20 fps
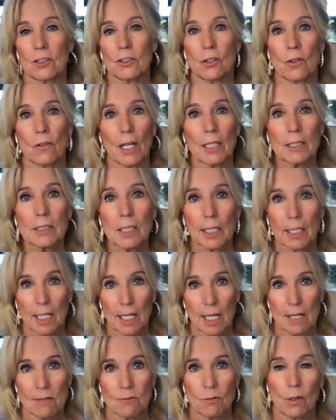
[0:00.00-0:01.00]
So that's like a
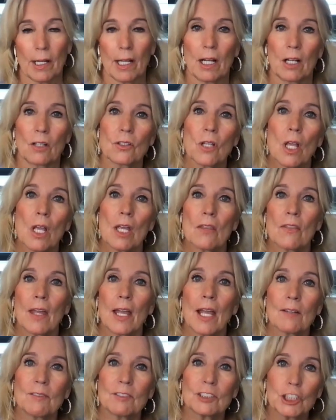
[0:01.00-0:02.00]
halfway house. They
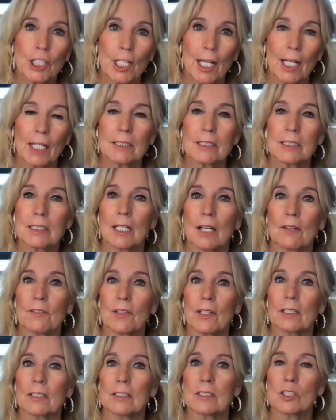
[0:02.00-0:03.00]
have a chance to have
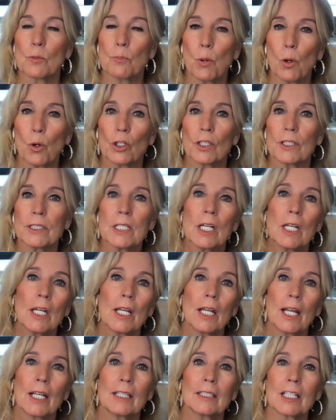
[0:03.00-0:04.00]
that support
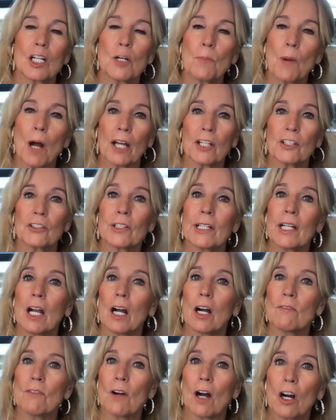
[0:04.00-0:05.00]
and the camaraderie
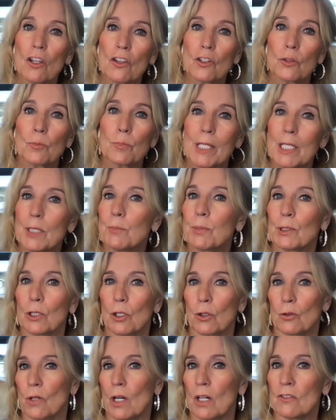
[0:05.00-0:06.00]
of other people
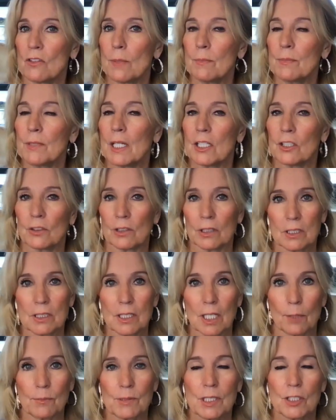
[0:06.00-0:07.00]
around them that are in the
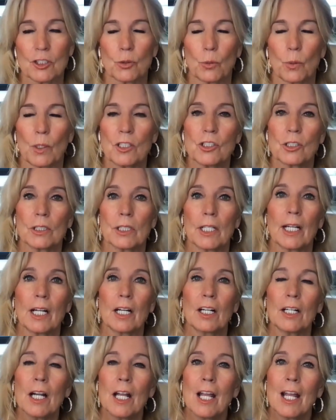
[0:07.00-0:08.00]
same situation they
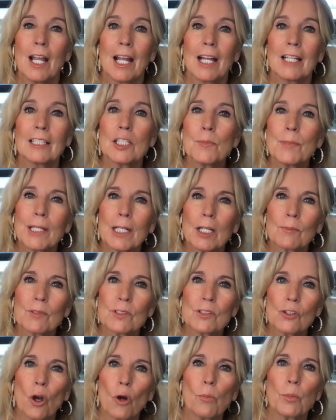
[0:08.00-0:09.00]
are, and they become
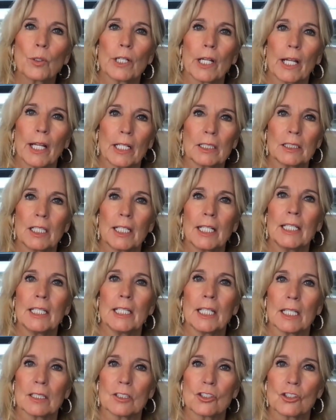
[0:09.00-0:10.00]
sober and
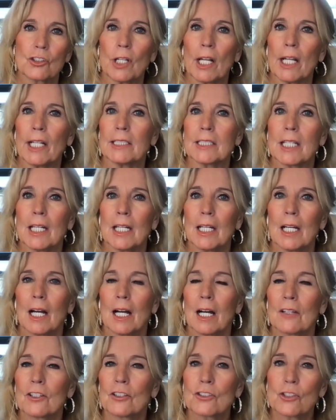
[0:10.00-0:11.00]
clean and straight.
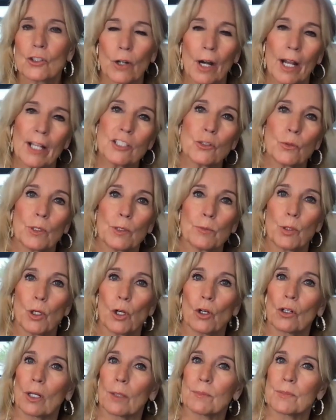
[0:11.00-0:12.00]
There's graduate
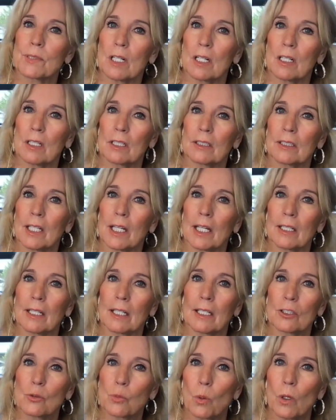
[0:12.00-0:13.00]
programs on that
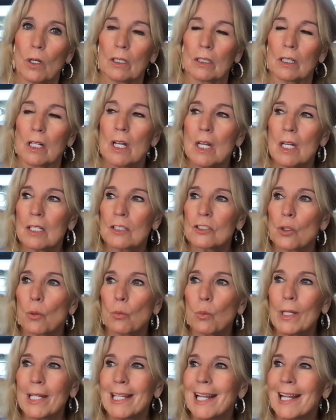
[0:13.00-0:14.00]
as well. So
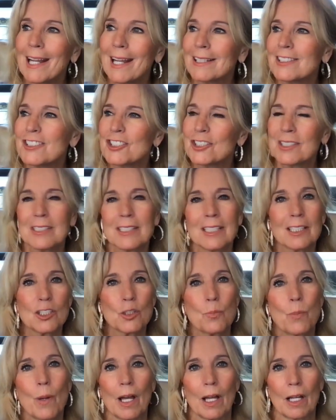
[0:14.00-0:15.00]
we can't just
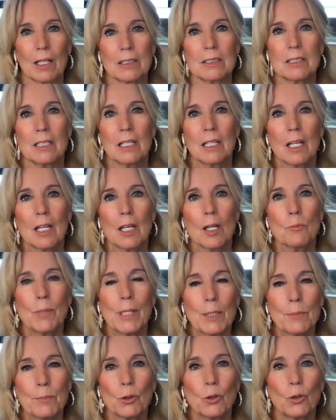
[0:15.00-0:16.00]
expect
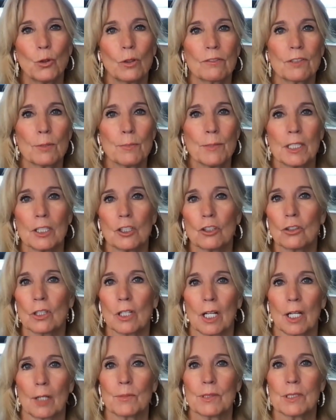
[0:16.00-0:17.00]
people who have committed
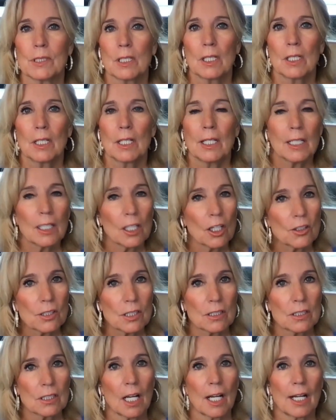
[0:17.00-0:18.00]
crimes in our
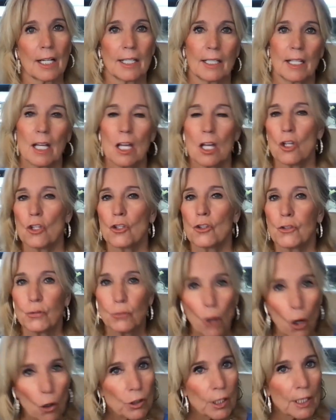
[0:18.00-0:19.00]
society
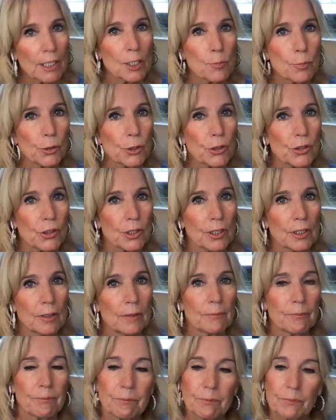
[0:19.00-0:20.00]
thrown into prison.
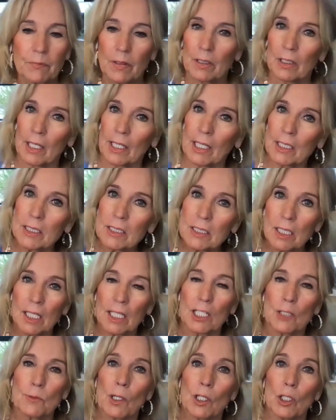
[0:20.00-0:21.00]
Like I
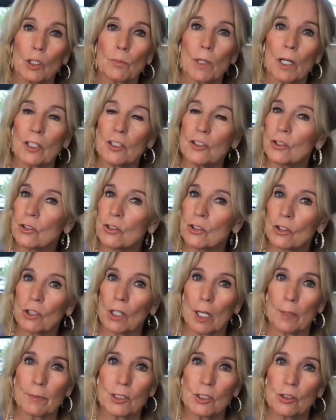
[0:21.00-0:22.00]
said, I'm all about you do the
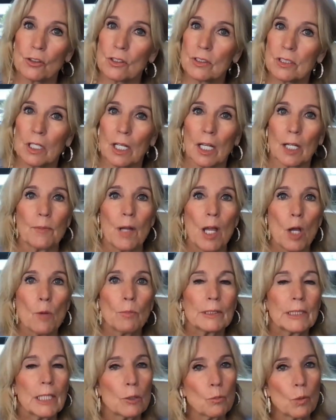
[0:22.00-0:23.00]
crime, you do the time.
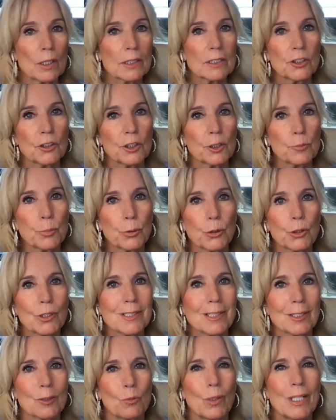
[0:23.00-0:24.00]
But then once you're in
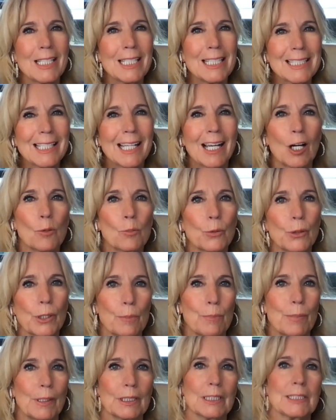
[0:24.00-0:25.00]
prison, we need to help
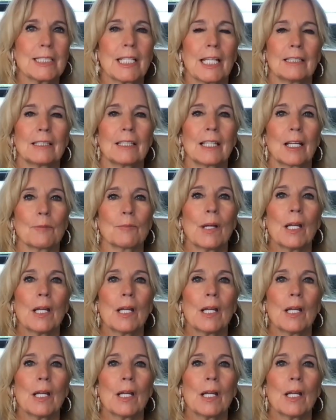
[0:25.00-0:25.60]
rehabilitate them.